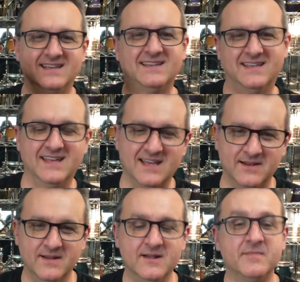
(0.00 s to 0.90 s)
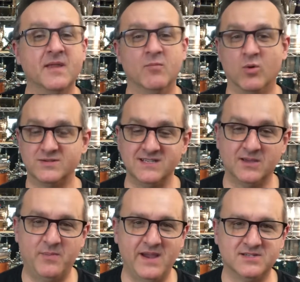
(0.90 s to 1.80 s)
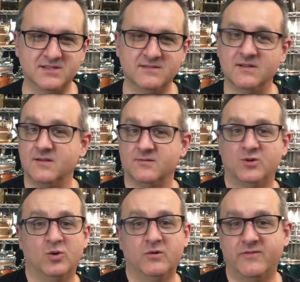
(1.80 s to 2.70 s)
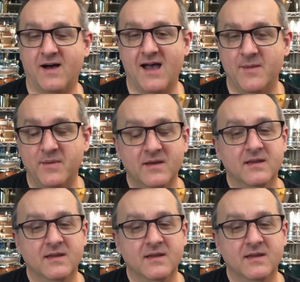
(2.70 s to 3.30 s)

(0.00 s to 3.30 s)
ding, more syncopation, cool vibe.